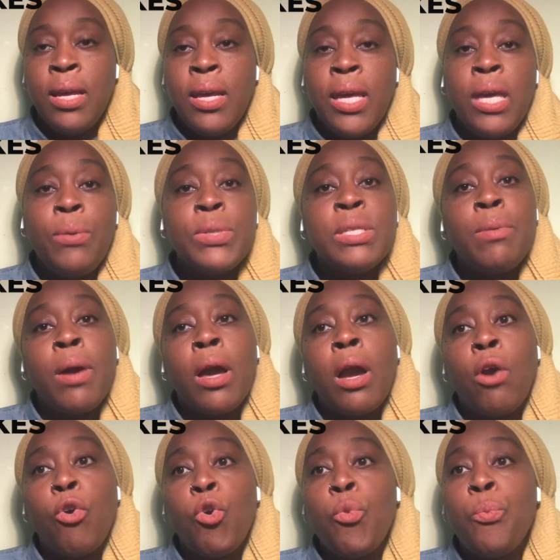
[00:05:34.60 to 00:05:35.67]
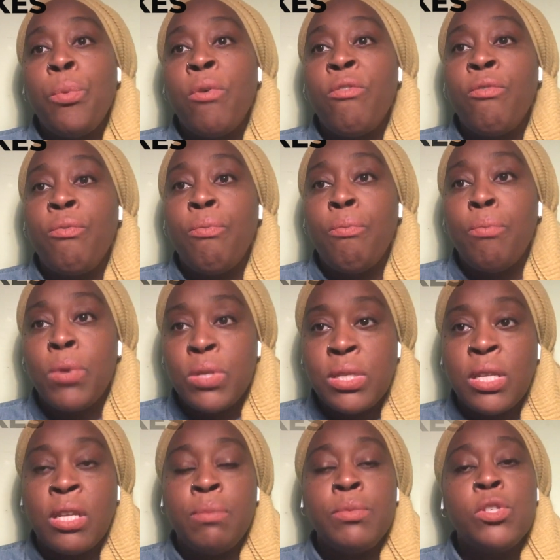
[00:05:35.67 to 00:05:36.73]
He was among a group of
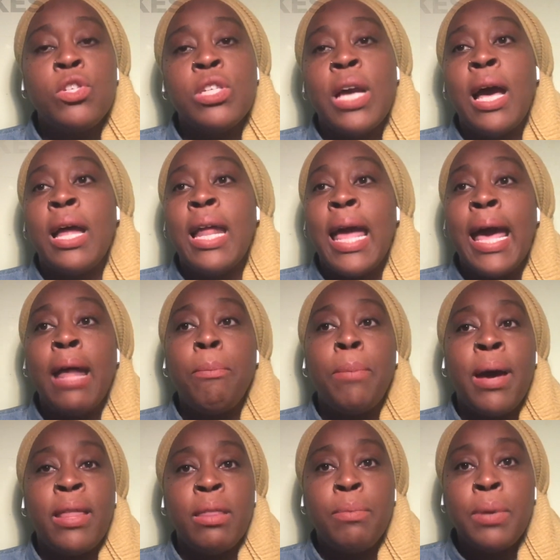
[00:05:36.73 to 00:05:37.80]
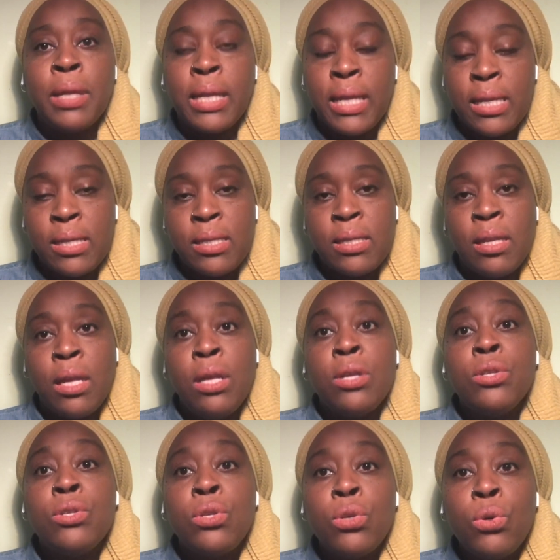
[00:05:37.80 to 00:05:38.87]
Muslims shot at by the police,
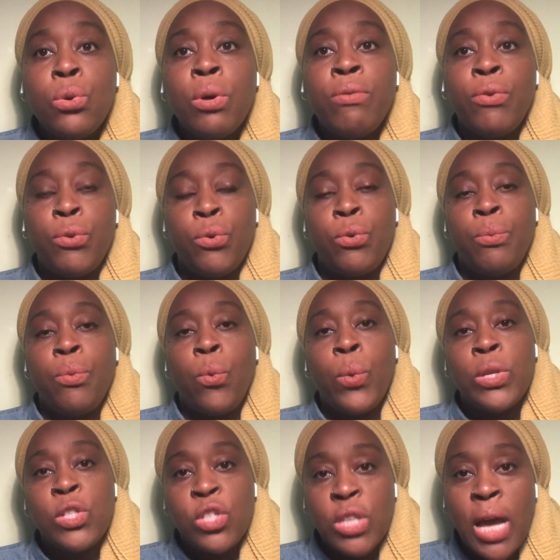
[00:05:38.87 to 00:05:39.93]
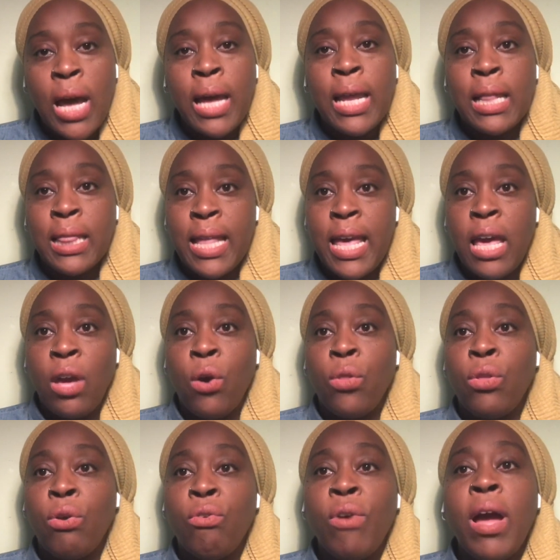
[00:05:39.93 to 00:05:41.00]
two of whom, when shot and laying on
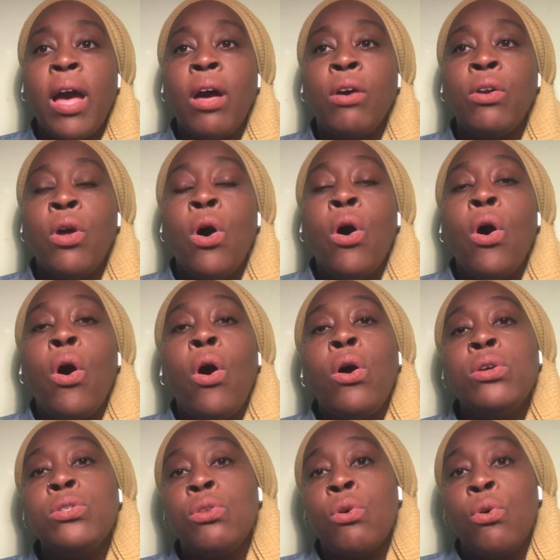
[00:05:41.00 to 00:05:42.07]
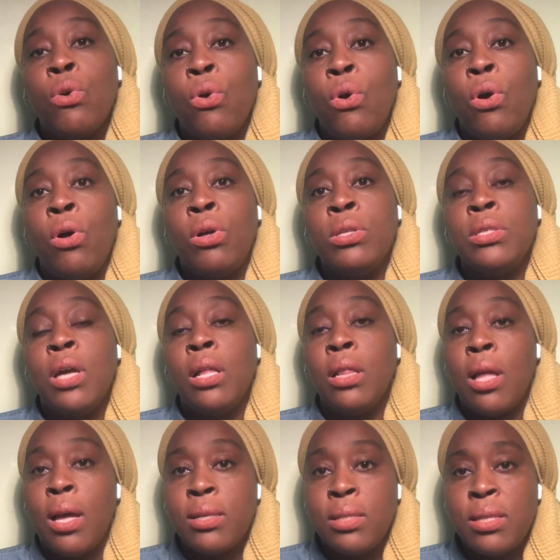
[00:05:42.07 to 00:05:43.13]
the ground, also called
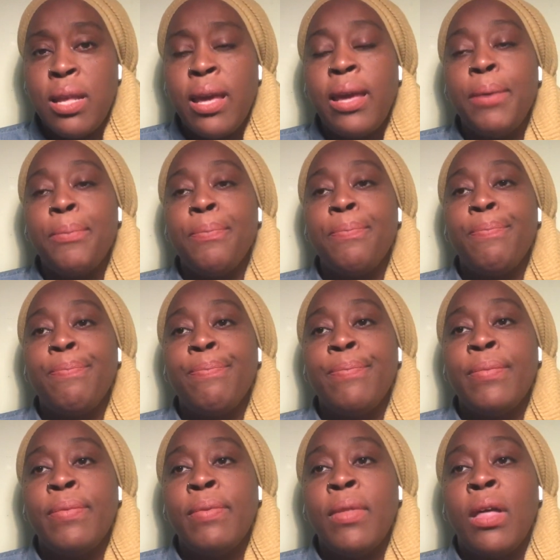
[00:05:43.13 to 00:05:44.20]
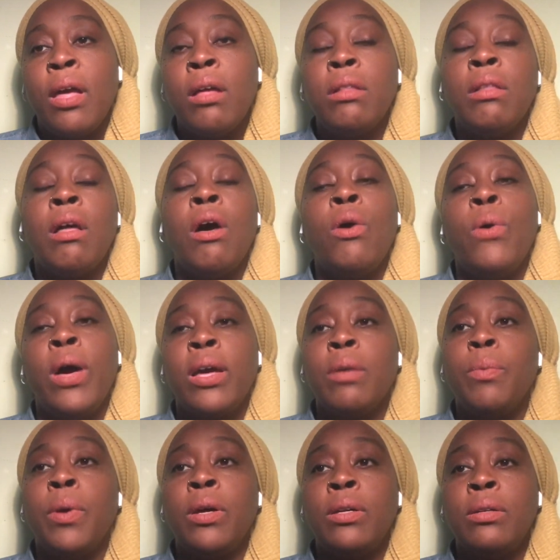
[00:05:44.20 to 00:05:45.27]
Allah's name, Allahu
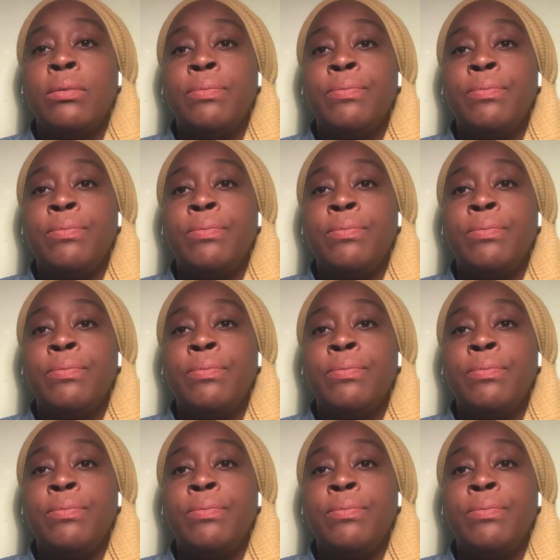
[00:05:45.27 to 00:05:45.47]
Akbar.